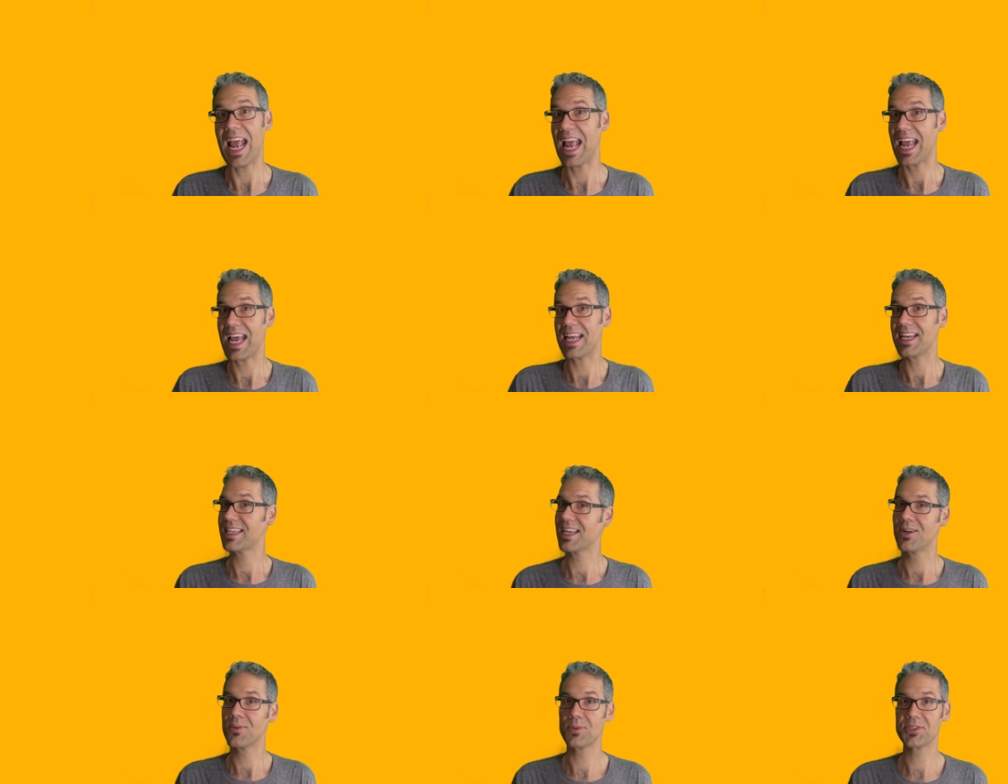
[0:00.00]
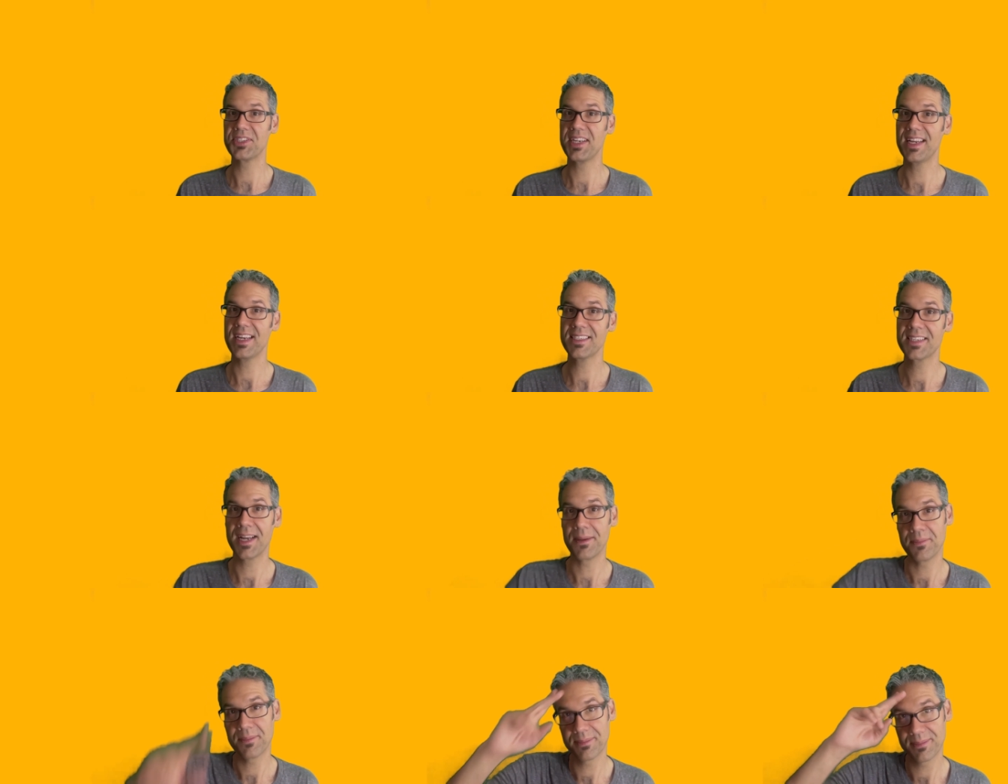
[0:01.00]
And we'll see you next
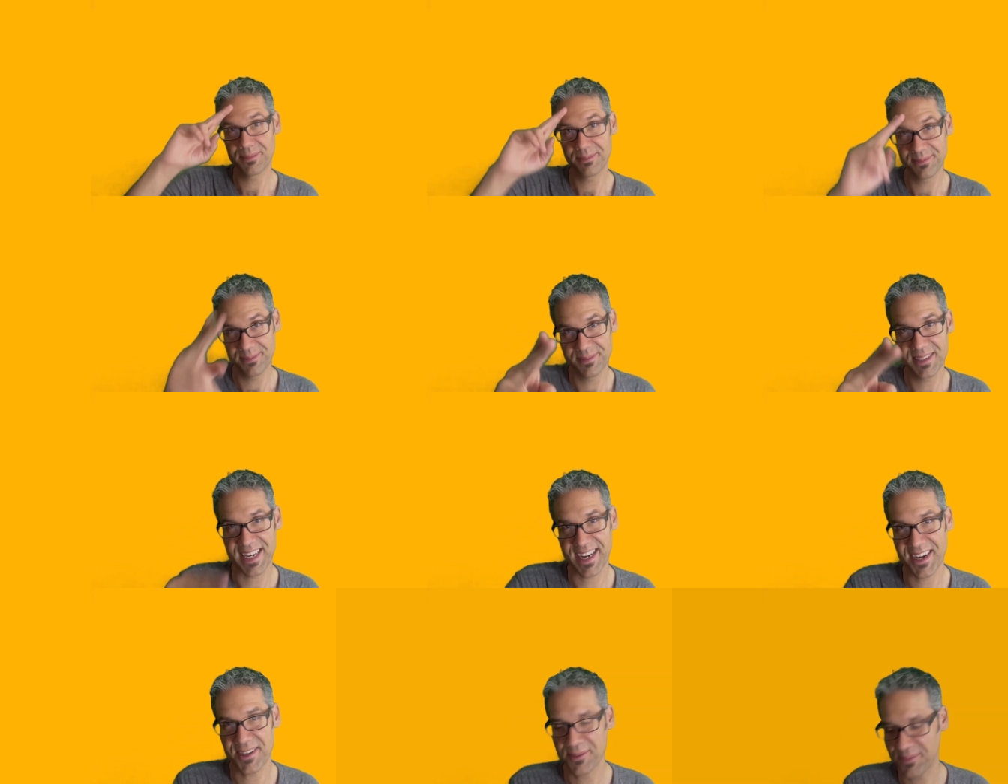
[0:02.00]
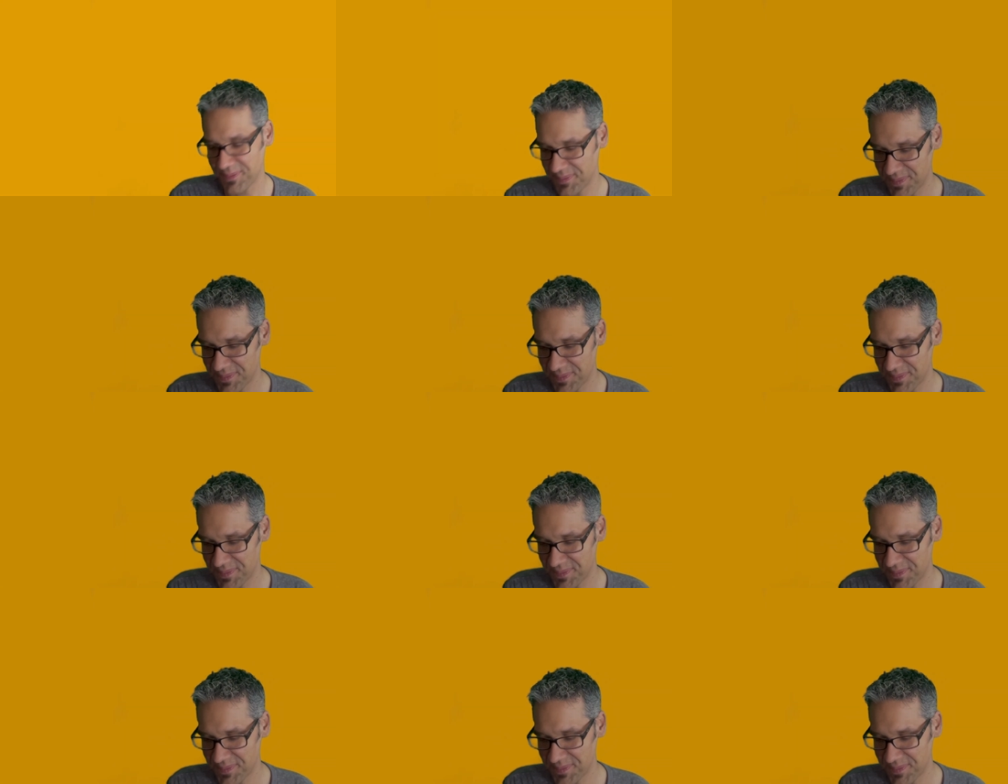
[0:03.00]
time. Take care.